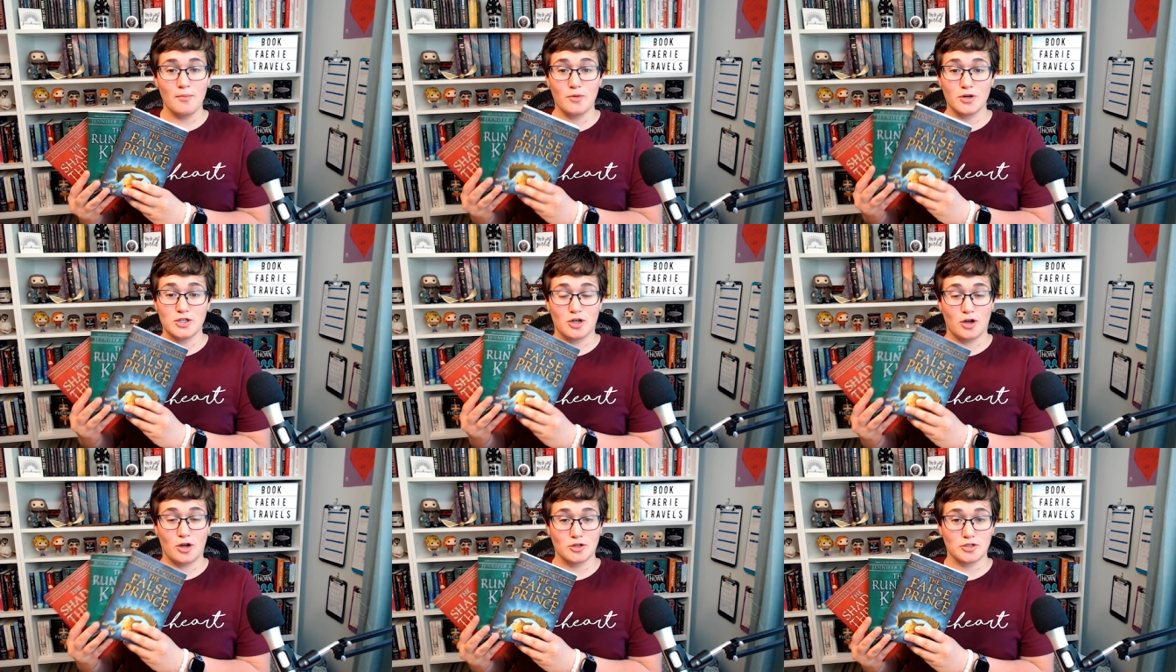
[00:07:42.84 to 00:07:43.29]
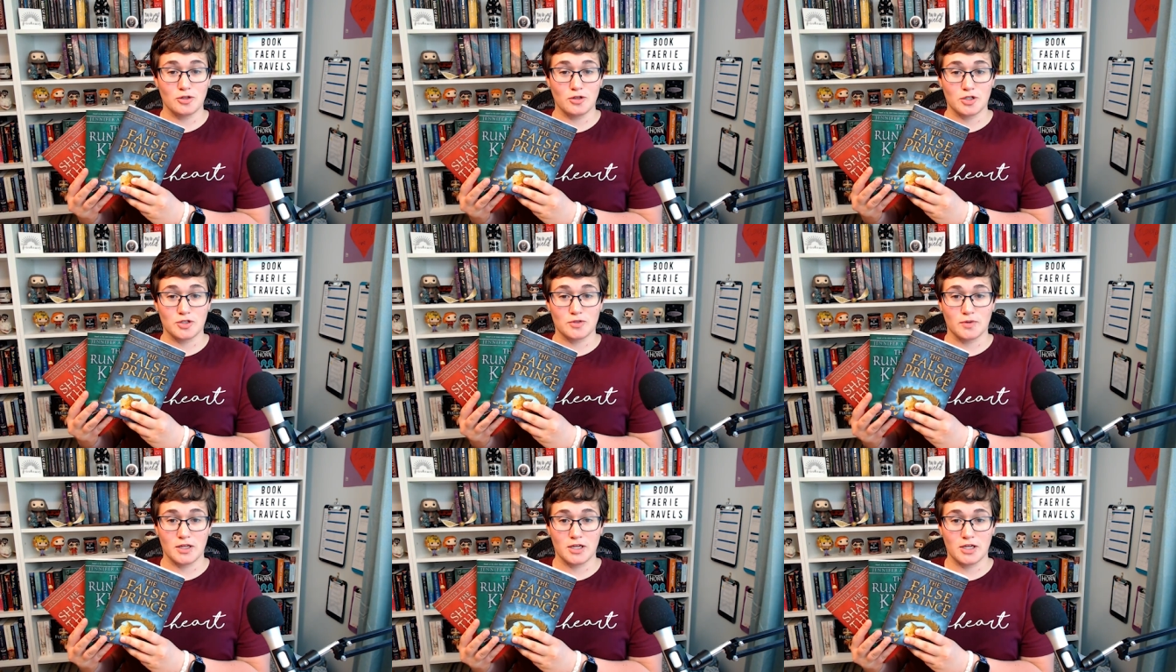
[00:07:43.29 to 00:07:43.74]
which also
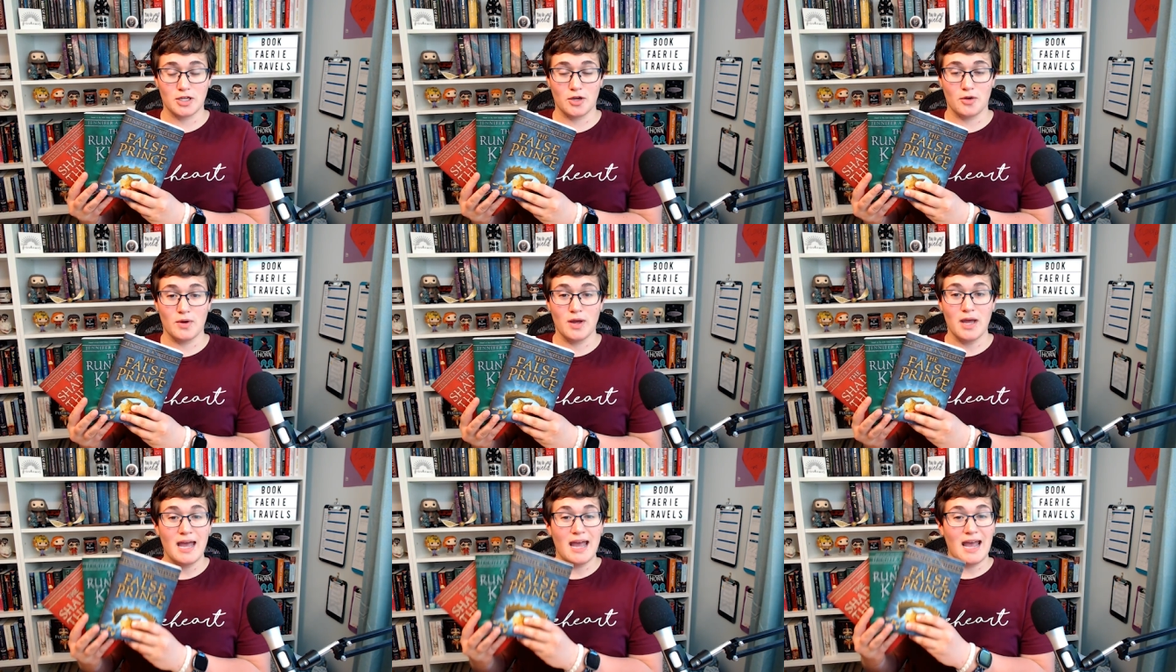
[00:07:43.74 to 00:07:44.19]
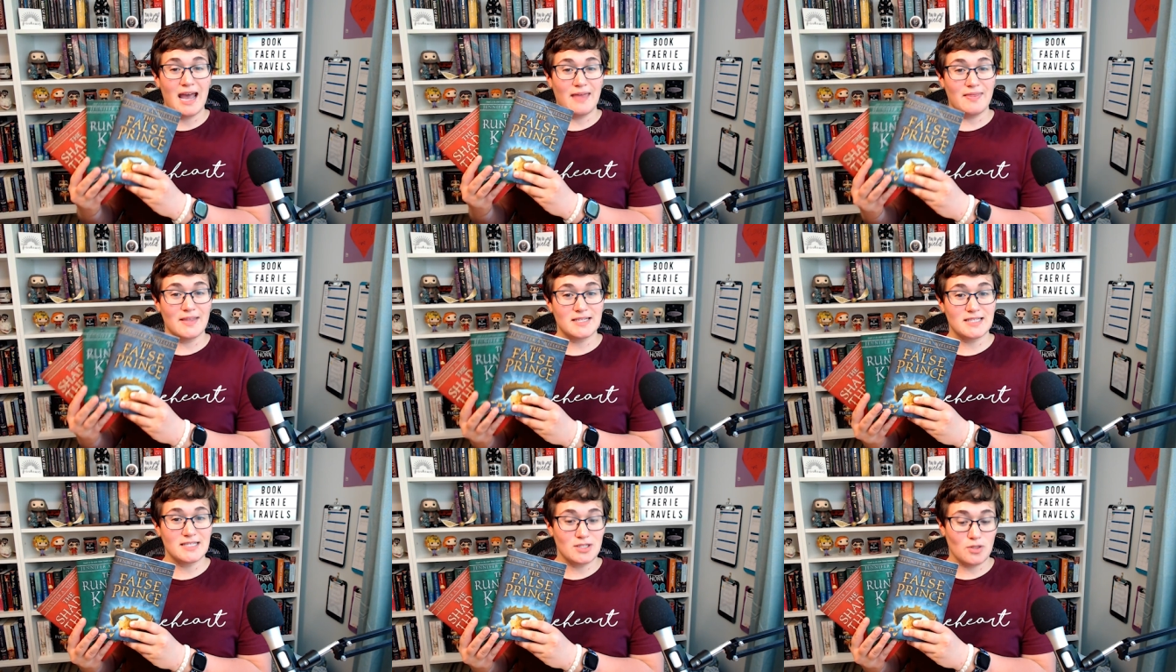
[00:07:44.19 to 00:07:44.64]
looks really cute.
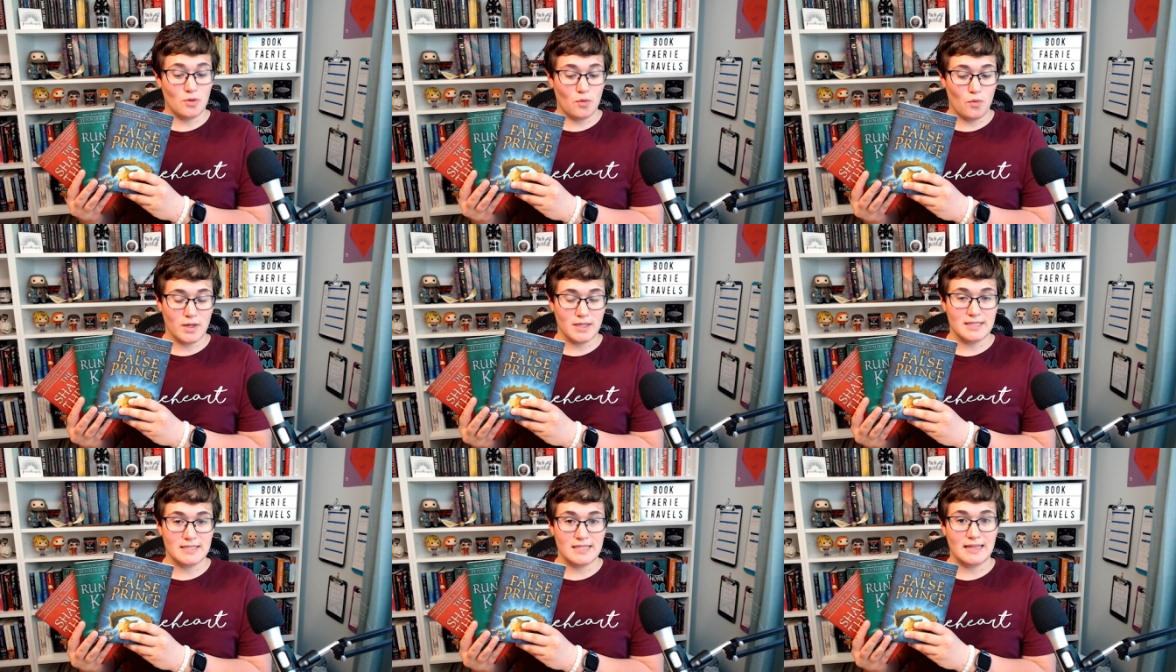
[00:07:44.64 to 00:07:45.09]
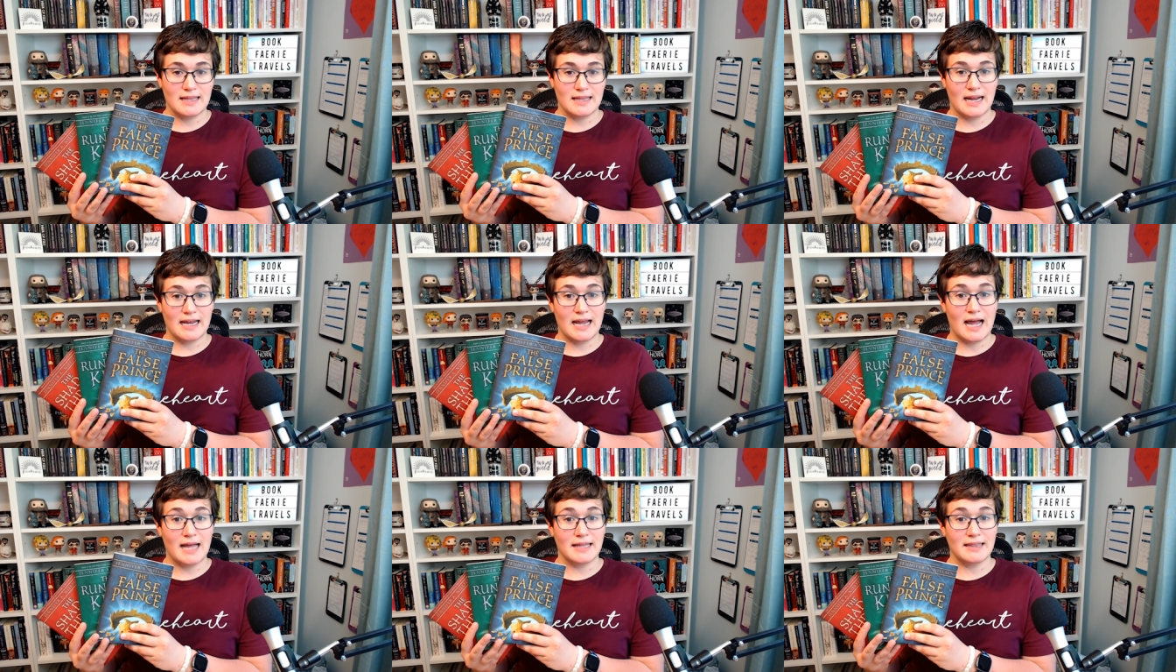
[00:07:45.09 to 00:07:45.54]
And this is the one set
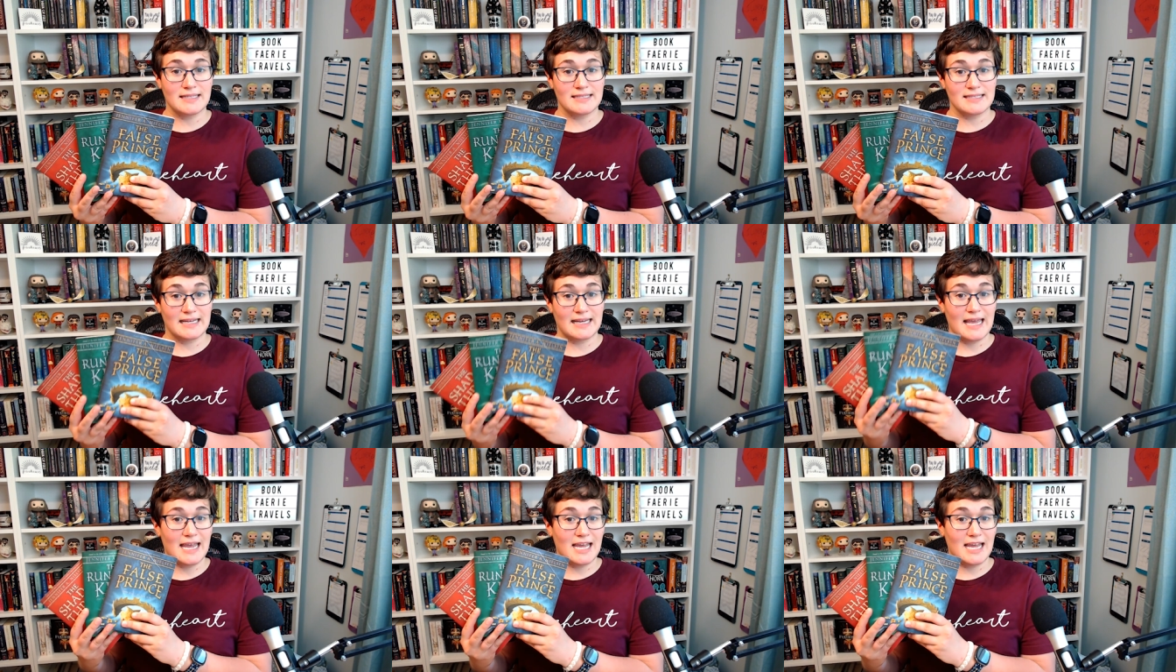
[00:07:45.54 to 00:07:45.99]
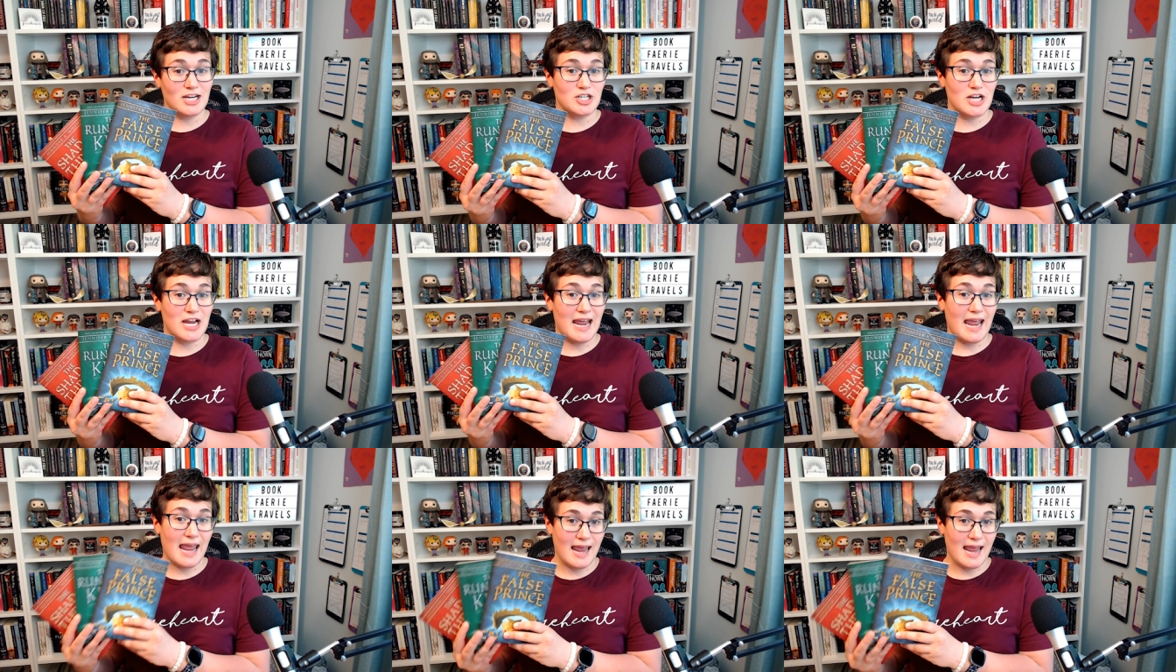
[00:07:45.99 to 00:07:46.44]
that I got that's like
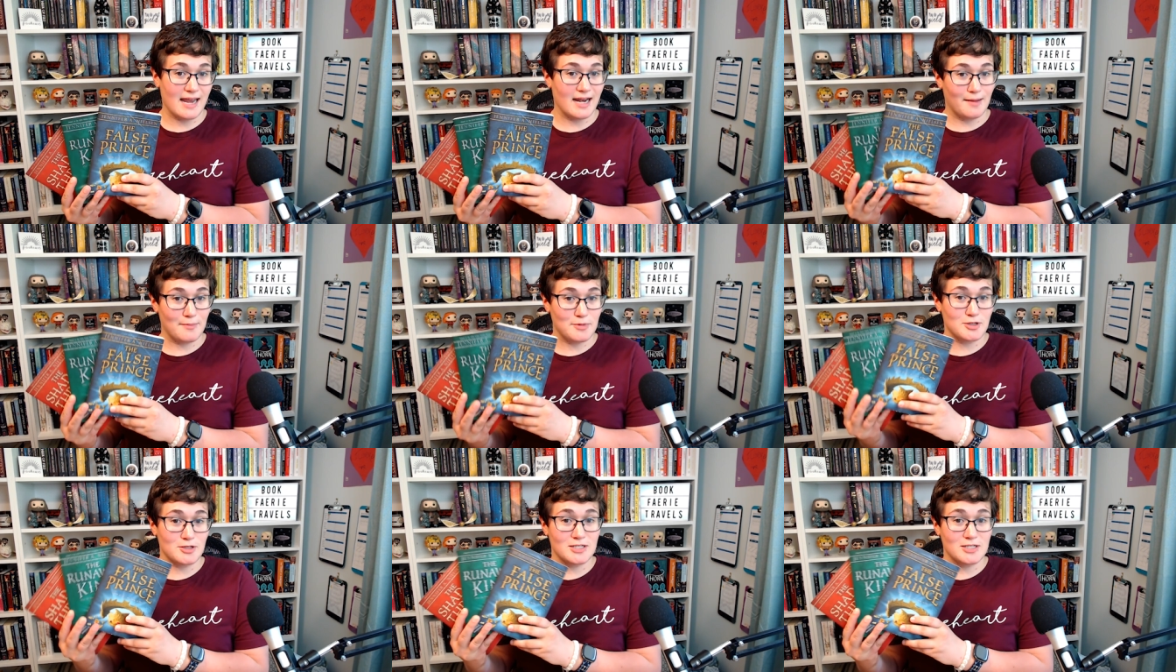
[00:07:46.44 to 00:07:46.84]
age 8 and up.